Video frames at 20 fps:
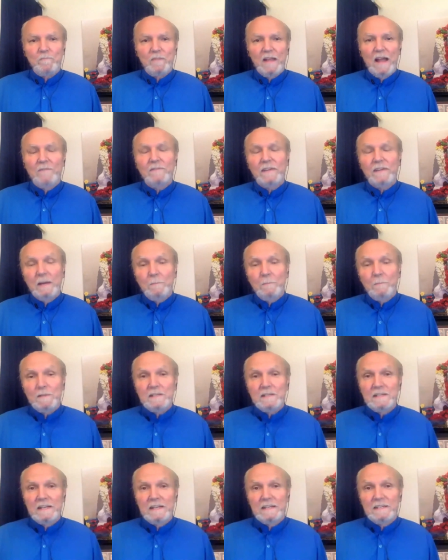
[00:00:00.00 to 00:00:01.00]
I've kept
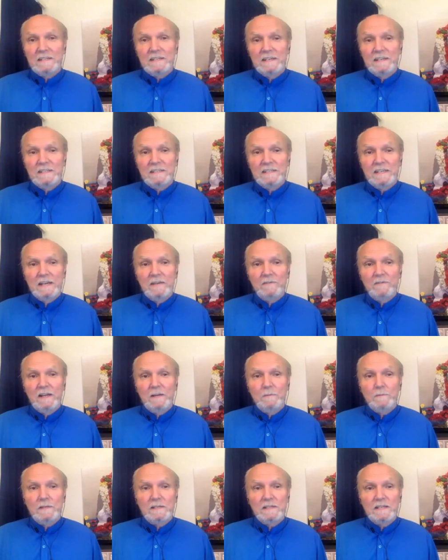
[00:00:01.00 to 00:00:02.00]
this, as I say, I've
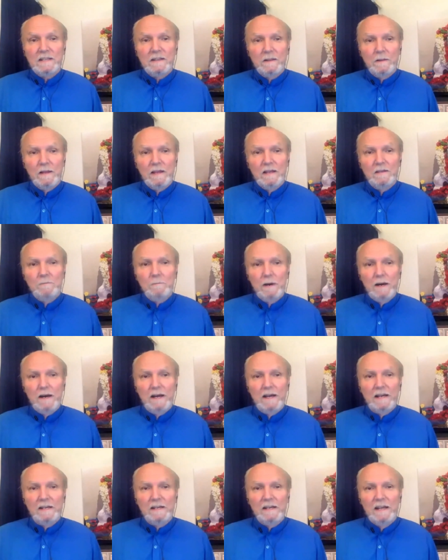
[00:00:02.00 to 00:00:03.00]
kept this in
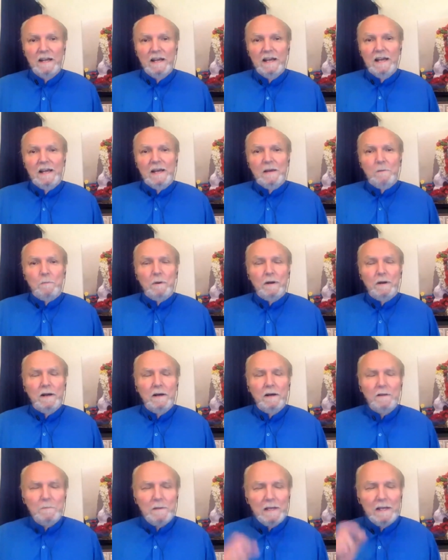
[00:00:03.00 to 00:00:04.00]
mind. But
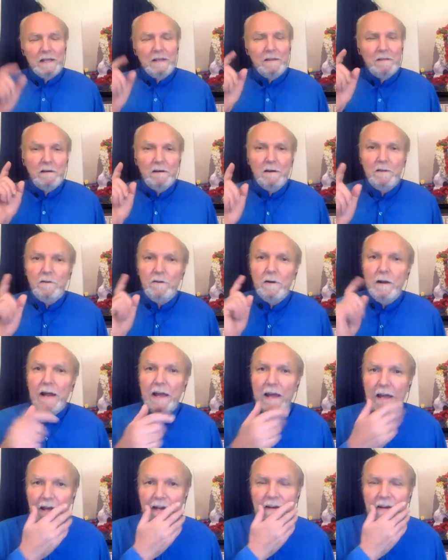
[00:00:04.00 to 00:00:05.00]
in the other
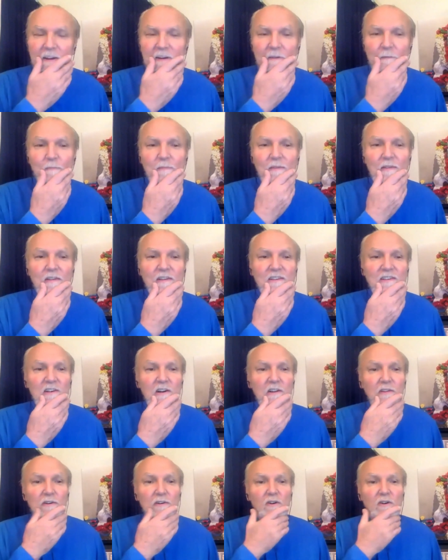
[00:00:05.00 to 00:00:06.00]
hand, this
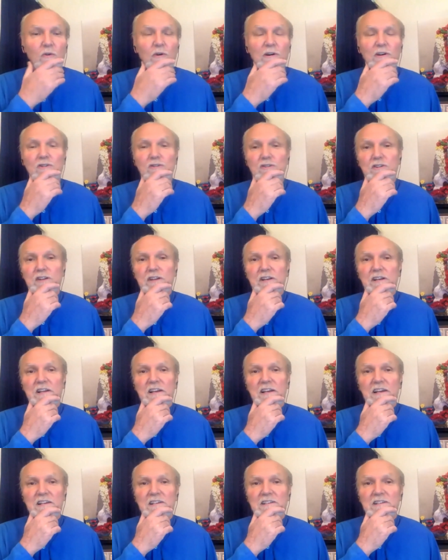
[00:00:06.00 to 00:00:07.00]
other question
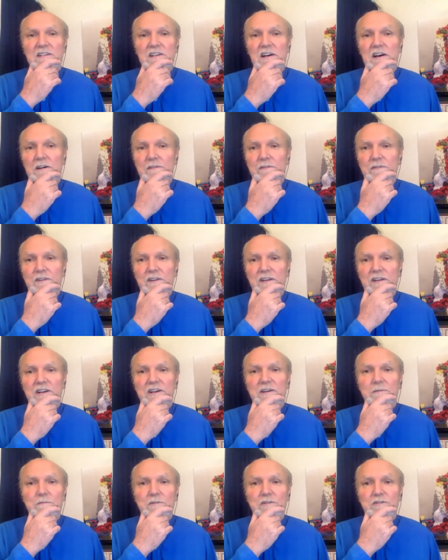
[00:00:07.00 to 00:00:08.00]
has often
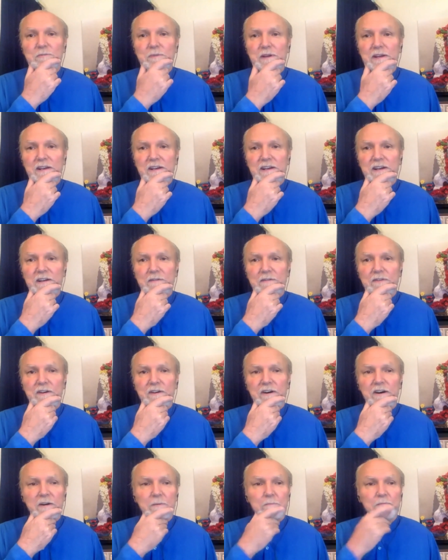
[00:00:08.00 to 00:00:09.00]
come to me, and I
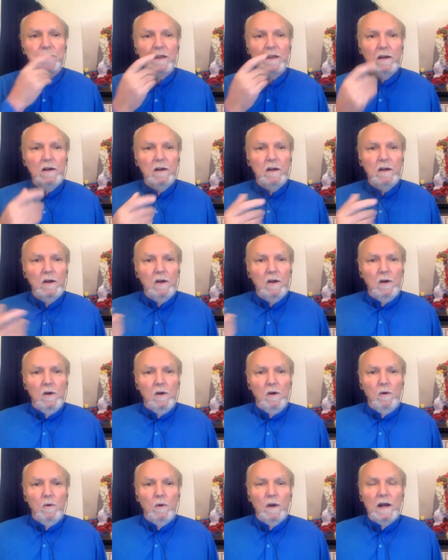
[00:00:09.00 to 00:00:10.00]
thought,
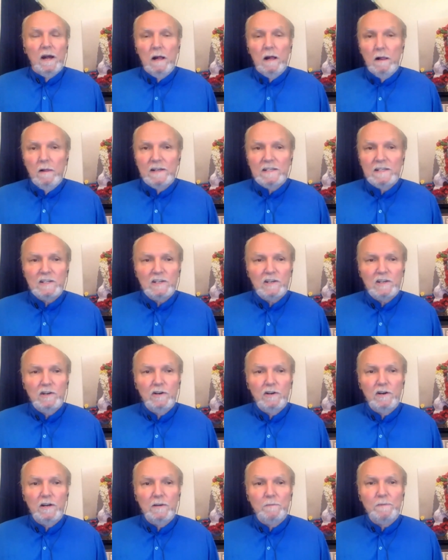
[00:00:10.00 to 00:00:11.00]
well, that's
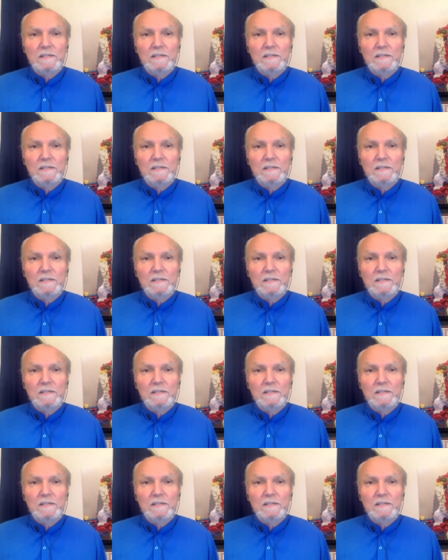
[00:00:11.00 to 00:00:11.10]
good, but